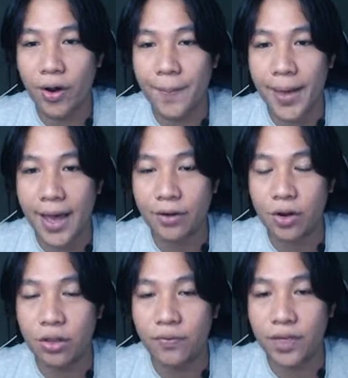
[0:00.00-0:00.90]
about
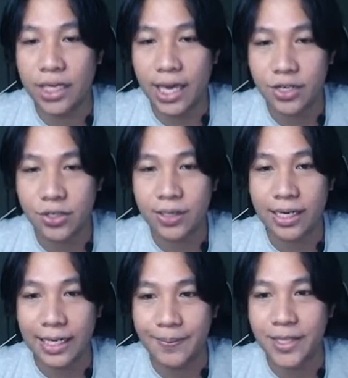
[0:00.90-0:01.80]

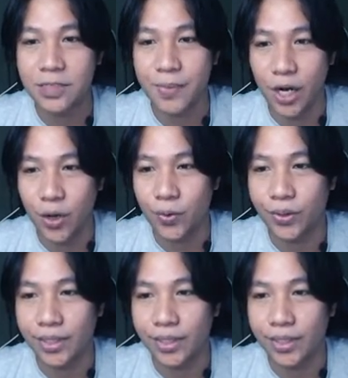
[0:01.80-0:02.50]
notification limits below.